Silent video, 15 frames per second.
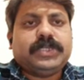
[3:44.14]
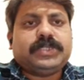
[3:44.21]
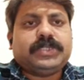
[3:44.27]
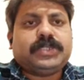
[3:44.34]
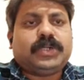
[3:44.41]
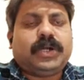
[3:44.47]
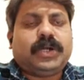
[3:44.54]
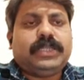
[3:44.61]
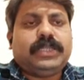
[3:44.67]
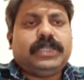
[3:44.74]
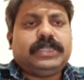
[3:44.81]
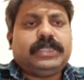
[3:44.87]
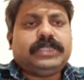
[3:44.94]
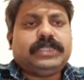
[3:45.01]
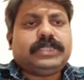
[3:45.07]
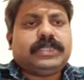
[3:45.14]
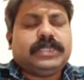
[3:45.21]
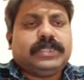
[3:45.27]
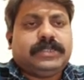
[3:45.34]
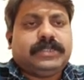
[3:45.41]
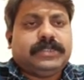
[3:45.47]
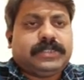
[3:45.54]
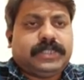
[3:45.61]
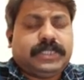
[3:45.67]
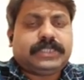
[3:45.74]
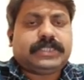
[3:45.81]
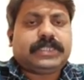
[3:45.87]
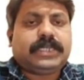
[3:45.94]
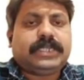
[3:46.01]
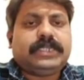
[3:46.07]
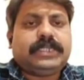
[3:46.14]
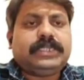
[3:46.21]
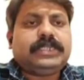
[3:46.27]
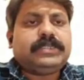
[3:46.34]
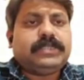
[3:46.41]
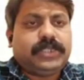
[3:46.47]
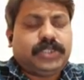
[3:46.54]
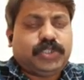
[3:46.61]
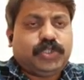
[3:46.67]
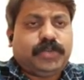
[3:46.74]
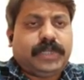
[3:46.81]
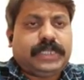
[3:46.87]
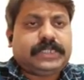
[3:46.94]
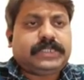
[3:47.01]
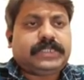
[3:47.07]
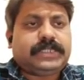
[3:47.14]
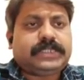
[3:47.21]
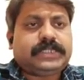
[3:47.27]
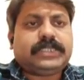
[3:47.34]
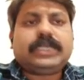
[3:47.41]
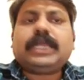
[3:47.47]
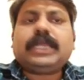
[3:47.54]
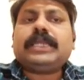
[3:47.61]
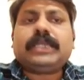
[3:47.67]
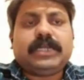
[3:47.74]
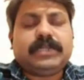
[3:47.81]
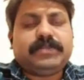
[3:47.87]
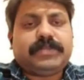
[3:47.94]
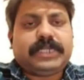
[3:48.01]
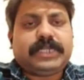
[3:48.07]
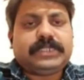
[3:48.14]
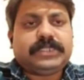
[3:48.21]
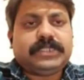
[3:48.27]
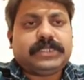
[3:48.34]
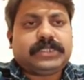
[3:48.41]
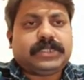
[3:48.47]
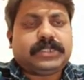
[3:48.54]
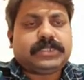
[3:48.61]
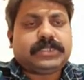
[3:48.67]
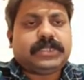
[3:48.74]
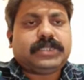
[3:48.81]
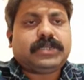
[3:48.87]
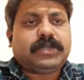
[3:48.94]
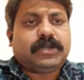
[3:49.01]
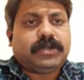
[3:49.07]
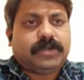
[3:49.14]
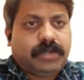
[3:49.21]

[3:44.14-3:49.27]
So all these cisternae, the tube-like structure and unbranched structure.